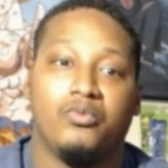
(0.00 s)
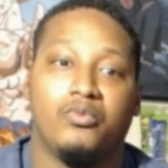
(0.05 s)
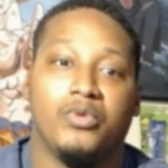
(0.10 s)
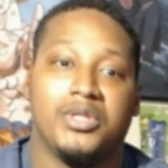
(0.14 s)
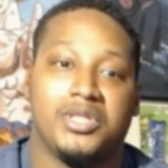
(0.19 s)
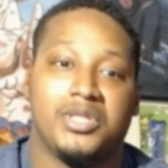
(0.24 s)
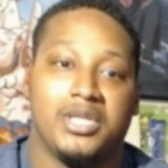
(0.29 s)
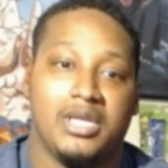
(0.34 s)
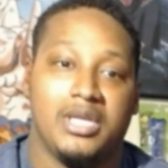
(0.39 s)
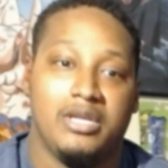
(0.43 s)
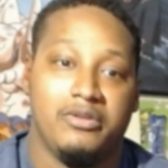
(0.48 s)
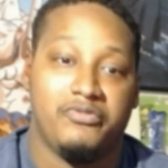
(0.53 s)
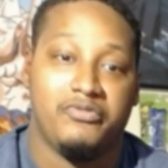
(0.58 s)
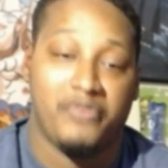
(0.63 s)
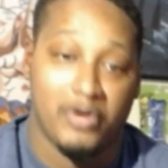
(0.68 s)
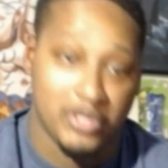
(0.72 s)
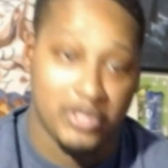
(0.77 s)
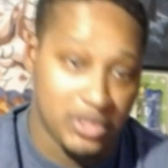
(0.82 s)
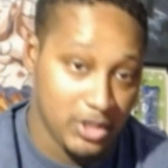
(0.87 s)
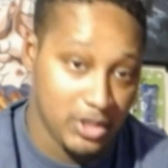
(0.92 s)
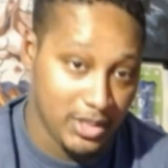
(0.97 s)
with the
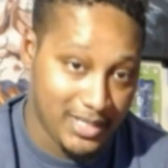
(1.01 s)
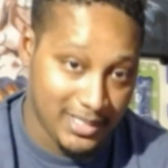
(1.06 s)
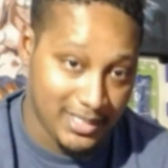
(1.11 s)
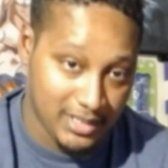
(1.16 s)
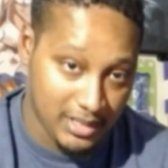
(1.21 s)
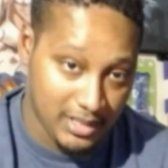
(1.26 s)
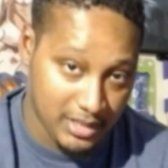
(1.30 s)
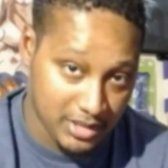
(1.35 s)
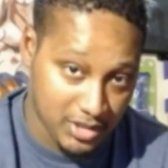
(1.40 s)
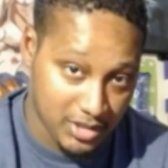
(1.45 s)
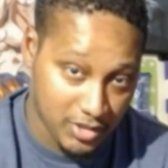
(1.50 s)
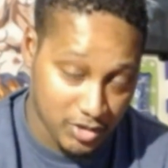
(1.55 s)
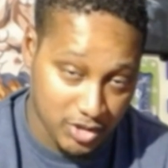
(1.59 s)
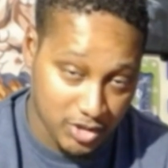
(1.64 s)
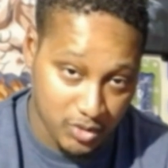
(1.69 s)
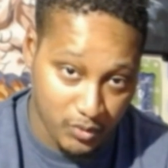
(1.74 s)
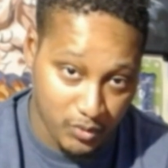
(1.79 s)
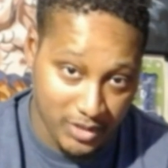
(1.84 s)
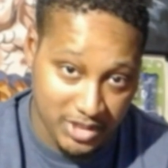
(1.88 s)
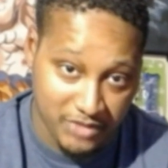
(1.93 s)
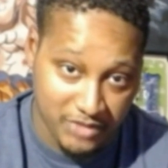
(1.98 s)
first look at the Nintendo
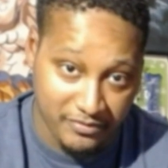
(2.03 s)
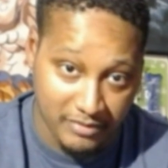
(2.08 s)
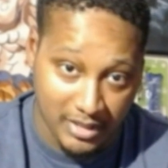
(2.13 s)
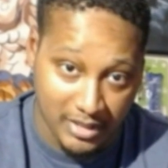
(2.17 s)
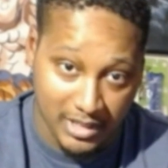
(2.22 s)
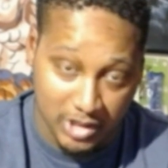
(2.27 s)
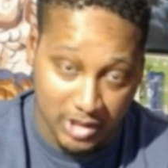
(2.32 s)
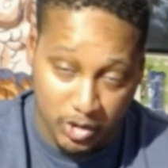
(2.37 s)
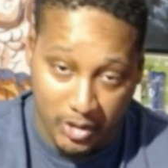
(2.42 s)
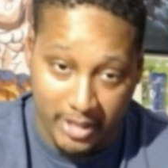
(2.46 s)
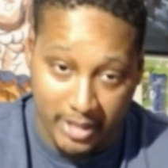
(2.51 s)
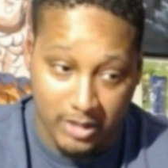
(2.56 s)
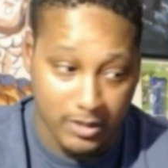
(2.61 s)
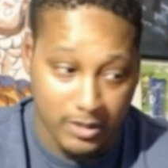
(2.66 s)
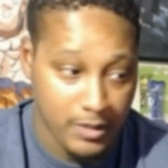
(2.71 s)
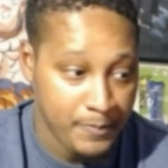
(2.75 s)
Switch trailer.